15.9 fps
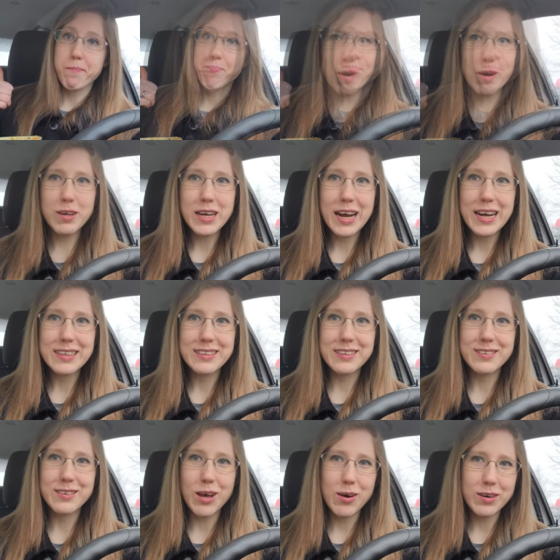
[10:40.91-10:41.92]
Well, guys,
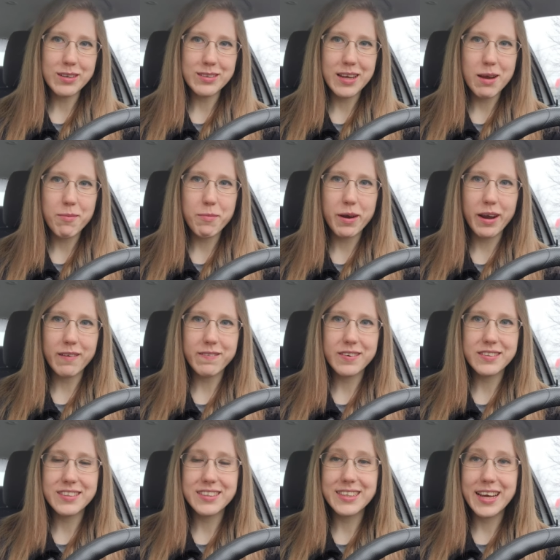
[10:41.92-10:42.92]
that's all the time we have for
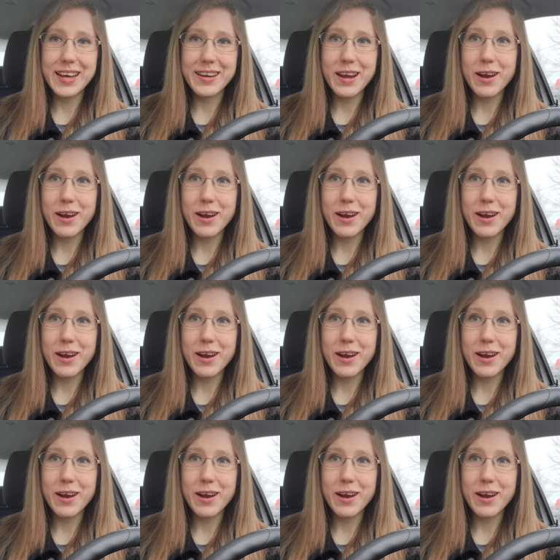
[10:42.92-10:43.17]
today.